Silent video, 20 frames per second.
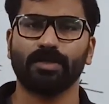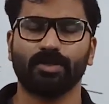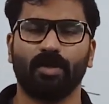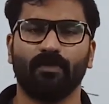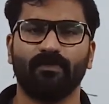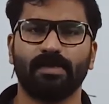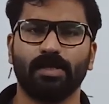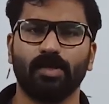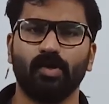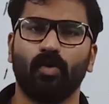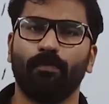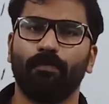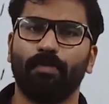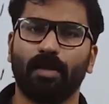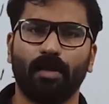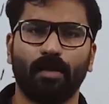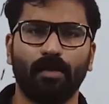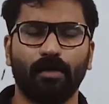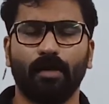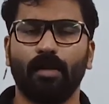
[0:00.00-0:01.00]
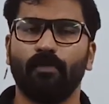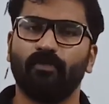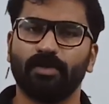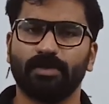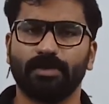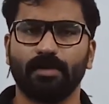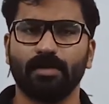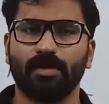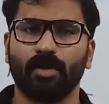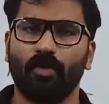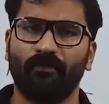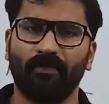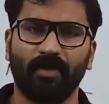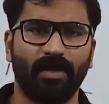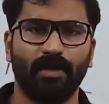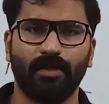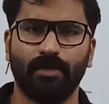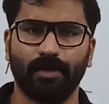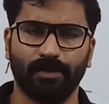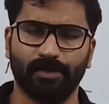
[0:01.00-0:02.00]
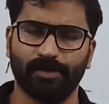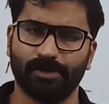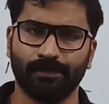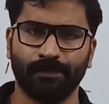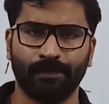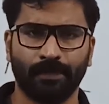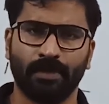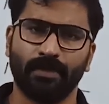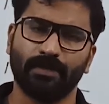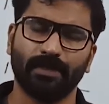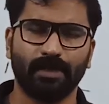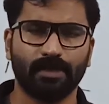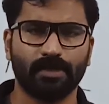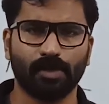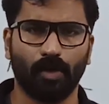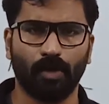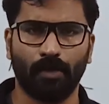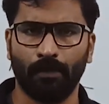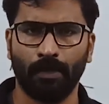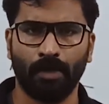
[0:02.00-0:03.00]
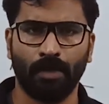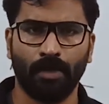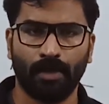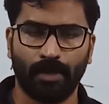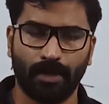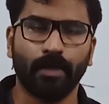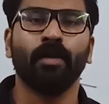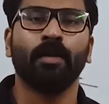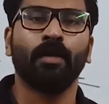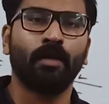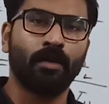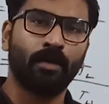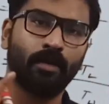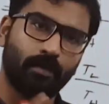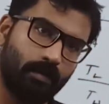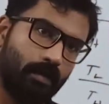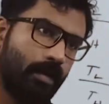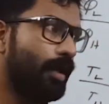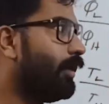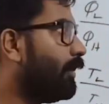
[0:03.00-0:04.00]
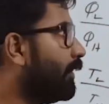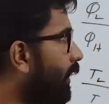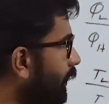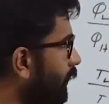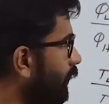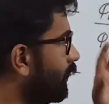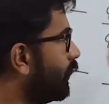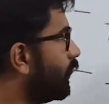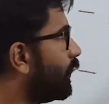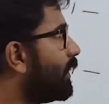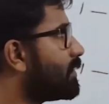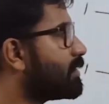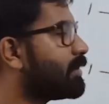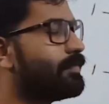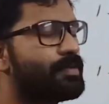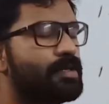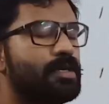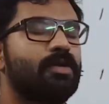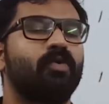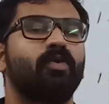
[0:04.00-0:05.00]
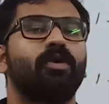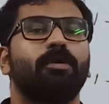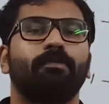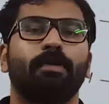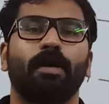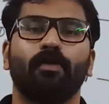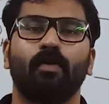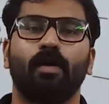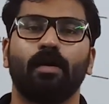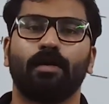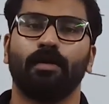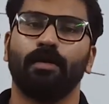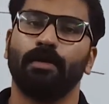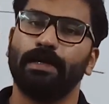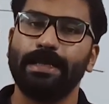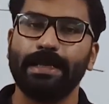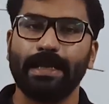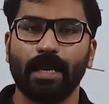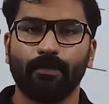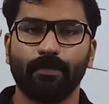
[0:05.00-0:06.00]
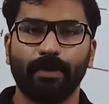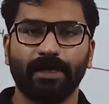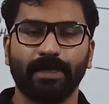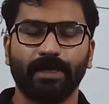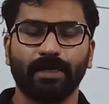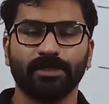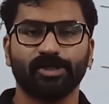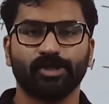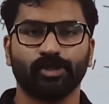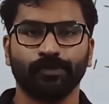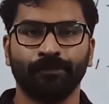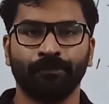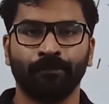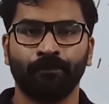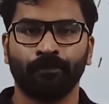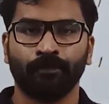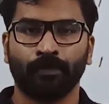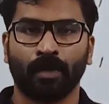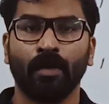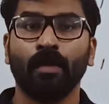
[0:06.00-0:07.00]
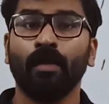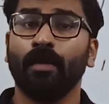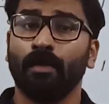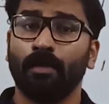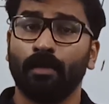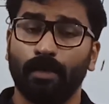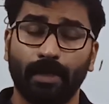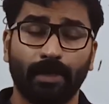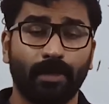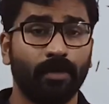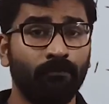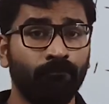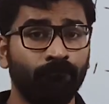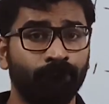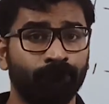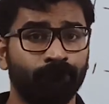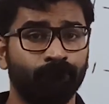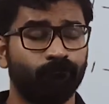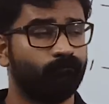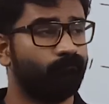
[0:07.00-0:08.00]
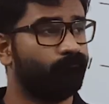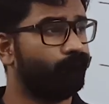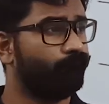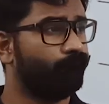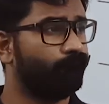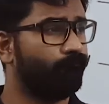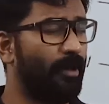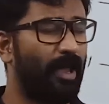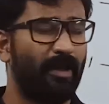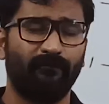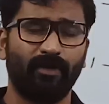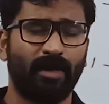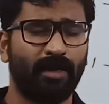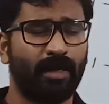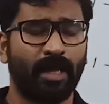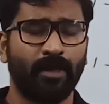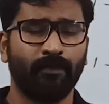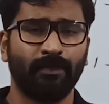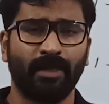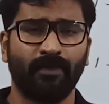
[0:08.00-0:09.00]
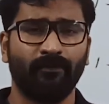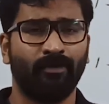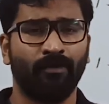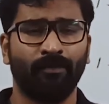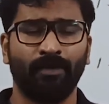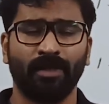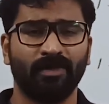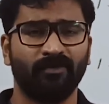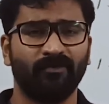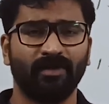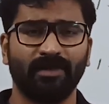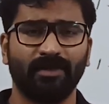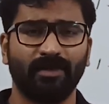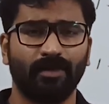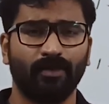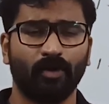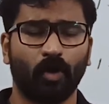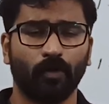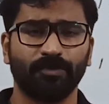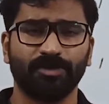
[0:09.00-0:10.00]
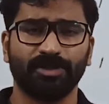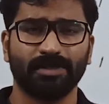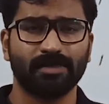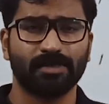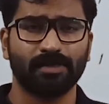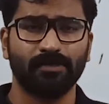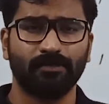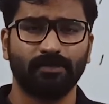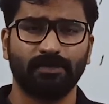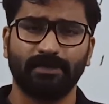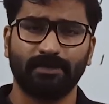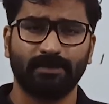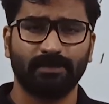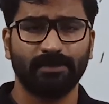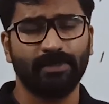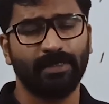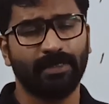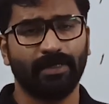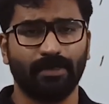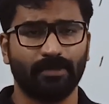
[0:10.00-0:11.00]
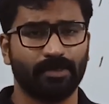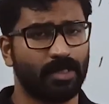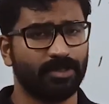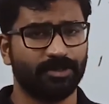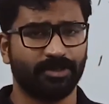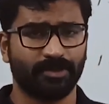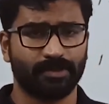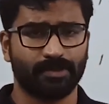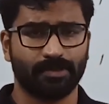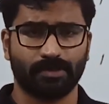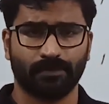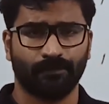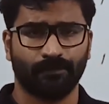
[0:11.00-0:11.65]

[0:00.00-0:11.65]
of COP and efficiency of a heat engine. That's all, right? In that, you can substitute it by what? TL by TH. Lekin every time they will be giving the options in degree Celsius,